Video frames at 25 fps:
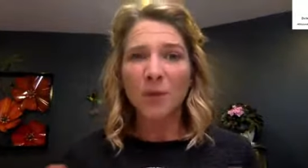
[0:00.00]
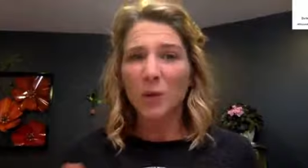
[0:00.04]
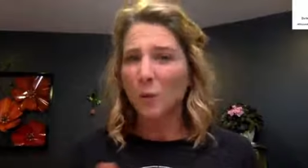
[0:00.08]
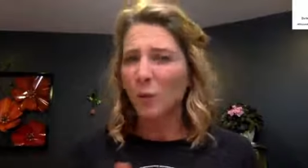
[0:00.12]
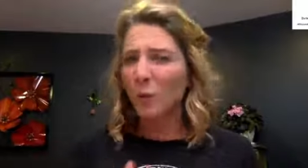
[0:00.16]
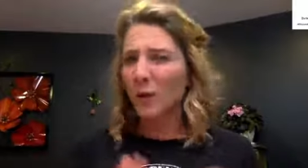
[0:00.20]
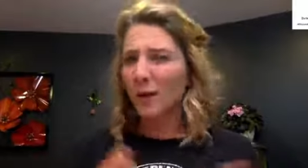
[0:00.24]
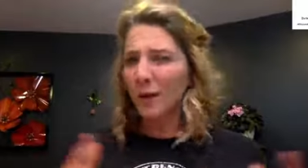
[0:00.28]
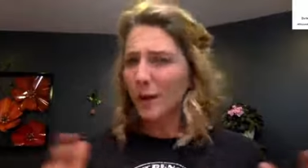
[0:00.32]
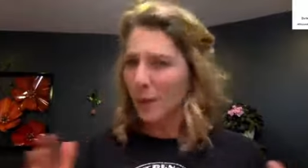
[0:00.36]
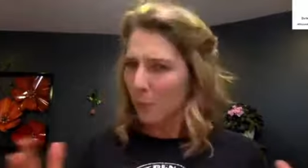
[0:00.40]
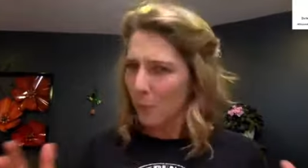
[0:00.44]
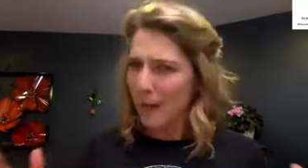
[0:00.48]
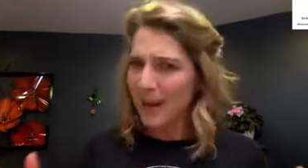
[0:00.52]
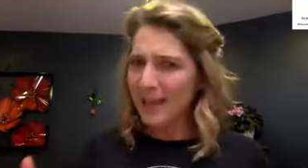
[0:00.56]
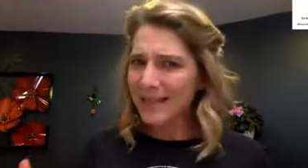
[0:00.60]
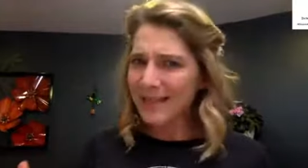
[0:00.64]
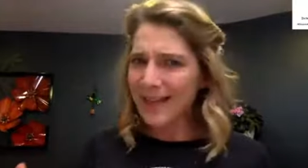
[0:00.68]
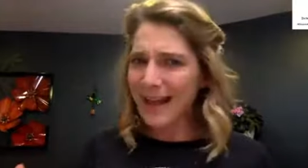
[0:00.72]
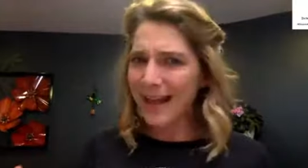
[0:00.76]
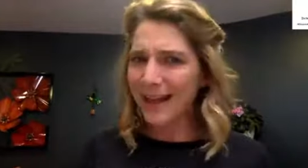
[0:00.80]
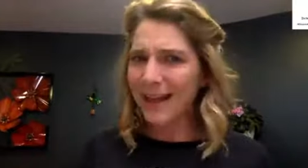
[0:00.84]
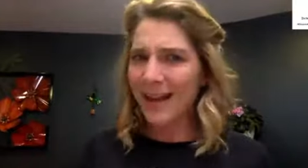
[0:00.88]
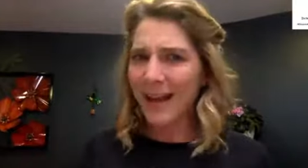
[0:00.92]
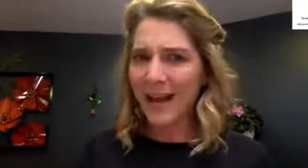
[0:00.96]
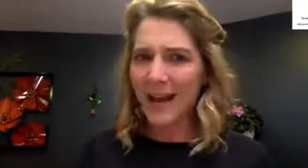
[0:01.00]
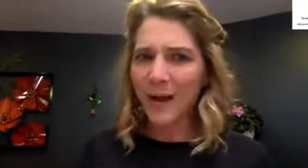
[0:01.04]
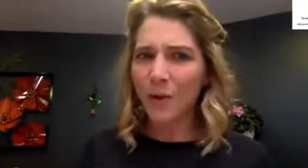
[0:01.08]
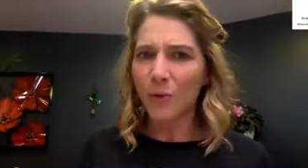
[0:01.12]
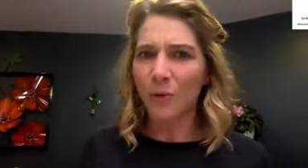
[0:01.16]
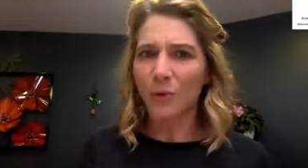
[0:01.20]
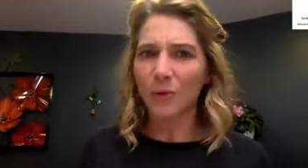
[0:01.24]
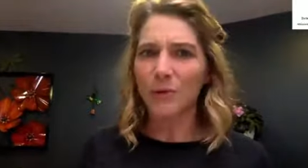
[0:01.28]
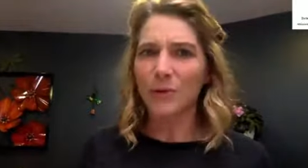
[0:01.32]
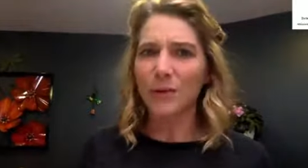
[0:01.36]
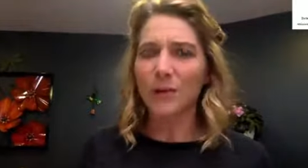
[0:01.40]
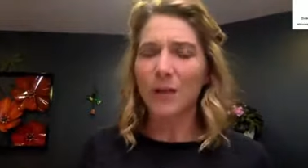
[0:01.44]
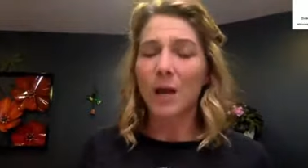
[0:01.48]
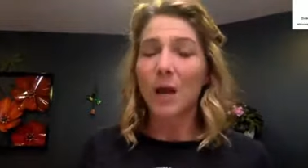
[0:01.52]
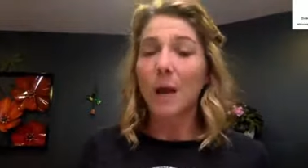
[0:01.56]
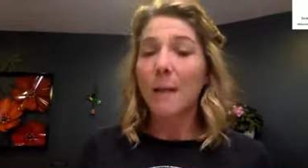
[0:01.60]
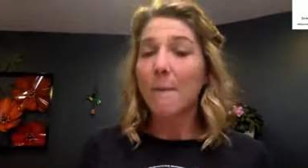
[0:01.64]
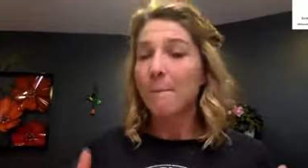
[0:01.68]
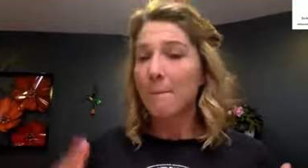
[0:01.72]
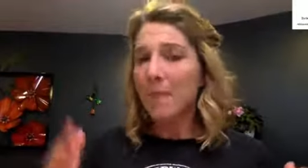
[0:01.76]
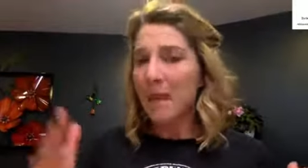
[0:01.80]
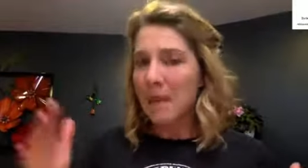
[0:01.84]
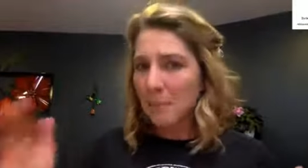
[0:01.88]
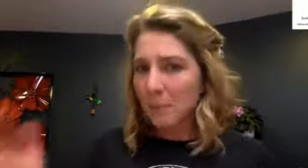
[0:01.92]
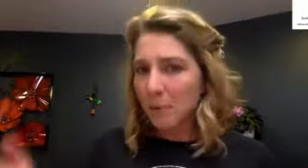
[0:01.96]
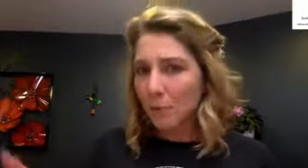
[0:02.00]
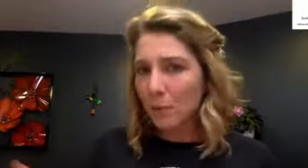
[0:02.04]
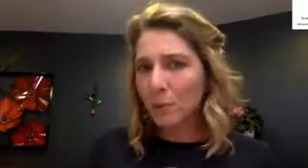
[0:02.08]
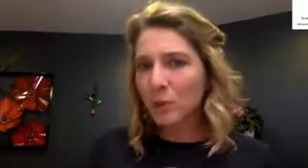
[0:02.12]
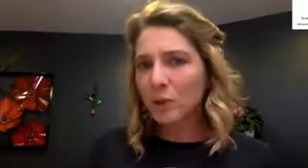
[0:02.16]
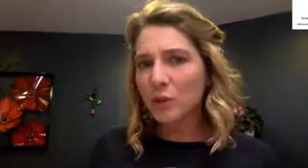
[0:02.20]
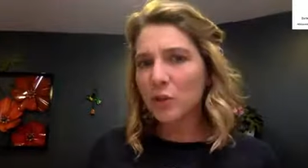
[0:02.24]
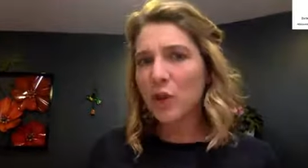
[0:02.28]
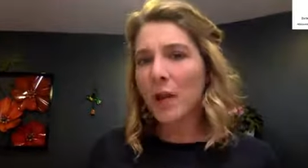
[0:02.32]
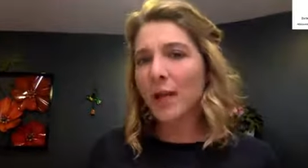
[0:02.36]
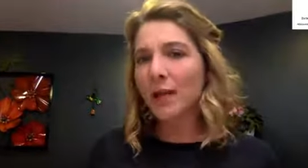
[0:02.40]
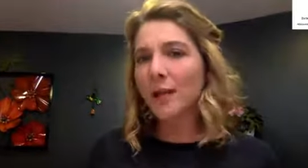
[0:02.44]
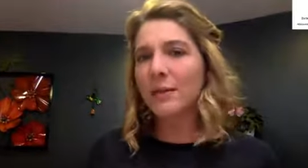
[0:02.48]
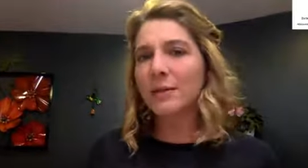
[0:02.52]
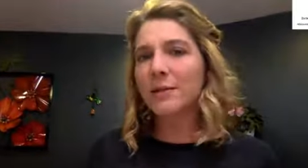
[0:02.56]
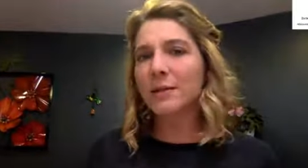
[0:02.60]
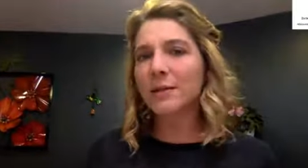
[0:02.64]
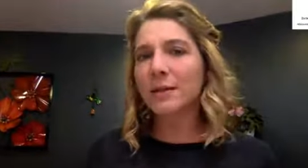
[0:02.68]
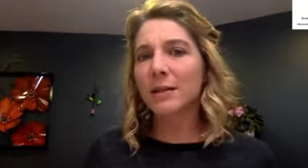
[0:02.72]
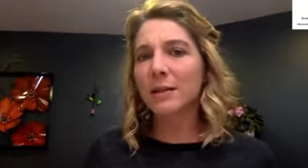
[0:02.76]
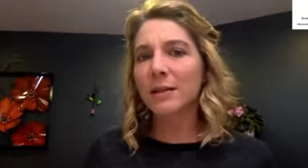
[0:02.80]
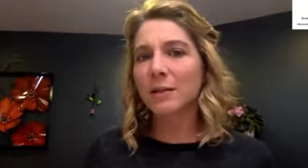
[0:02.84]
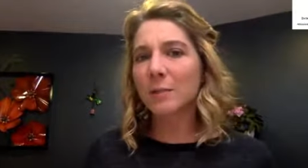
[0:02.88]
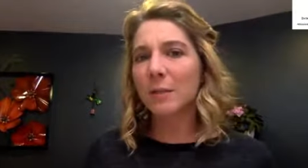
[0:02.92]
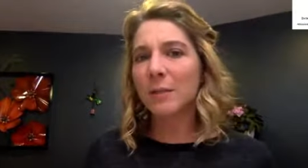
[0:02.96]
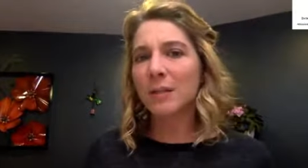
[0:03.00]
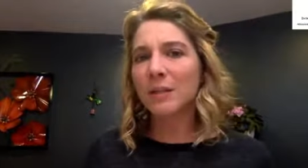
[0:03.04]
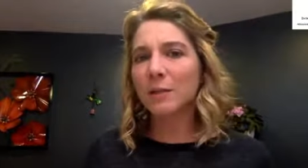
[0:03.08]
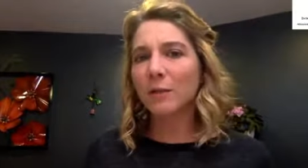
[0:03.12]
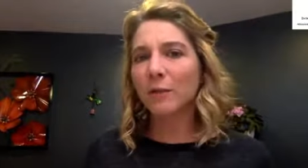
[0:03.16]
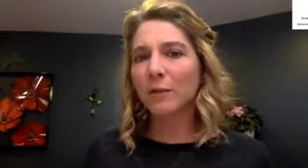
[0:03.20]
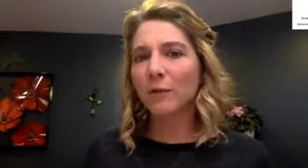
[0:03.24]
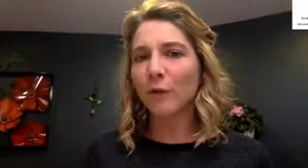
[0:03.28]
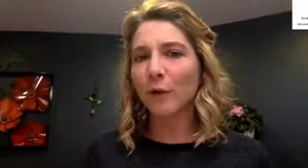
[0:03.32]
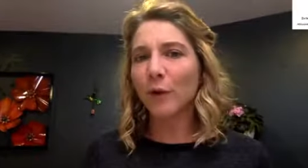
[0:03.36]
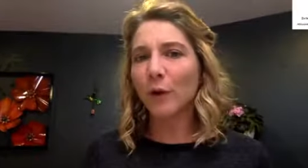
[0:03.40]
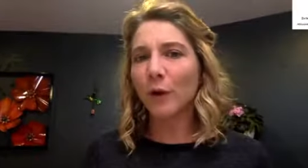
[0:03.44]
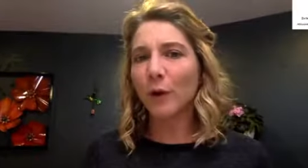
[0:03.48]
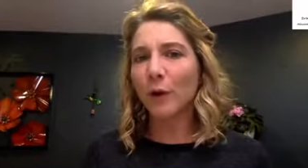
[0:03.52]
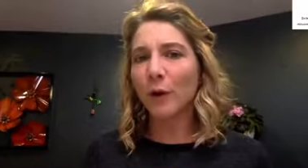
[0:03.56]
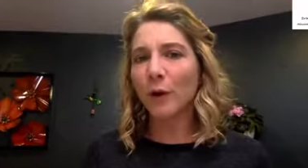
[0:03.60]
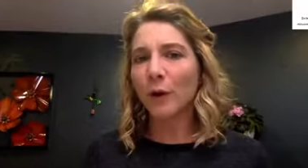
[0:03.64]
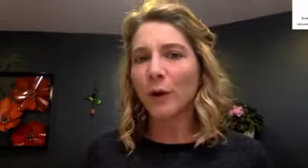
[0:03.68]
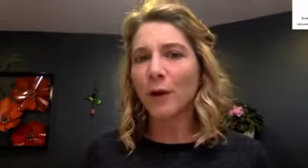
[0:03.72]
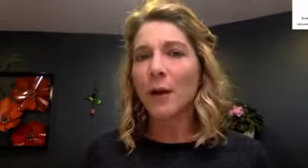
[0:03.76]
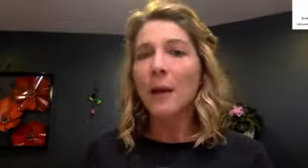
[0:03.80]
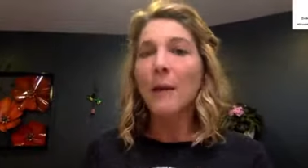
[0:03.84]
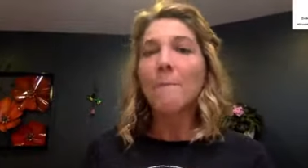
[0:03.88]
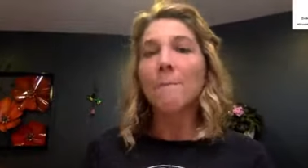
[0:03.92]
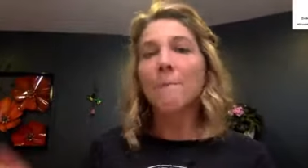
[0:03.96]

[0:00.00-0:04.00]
we're going to wait that out. Maybe we'll check in six months for her.